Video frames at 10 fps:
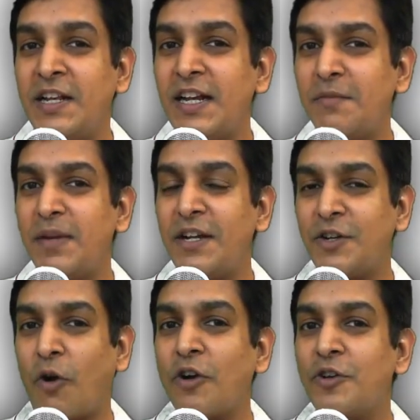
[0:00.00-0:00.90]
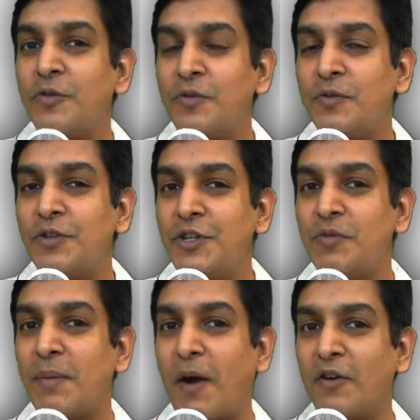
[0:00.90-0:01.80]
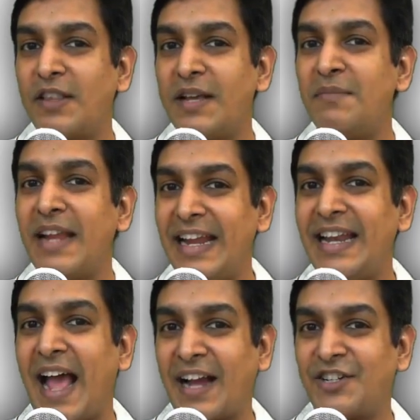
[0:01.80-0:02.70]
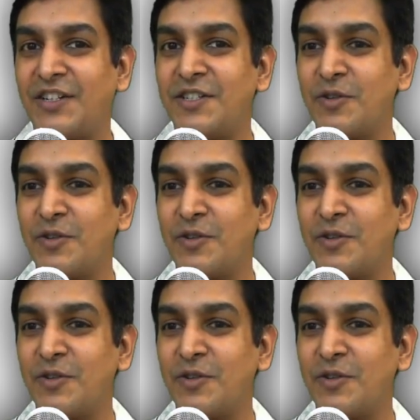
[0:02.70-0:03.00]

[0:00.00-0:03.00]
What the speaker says: Let me talk to you about them in action.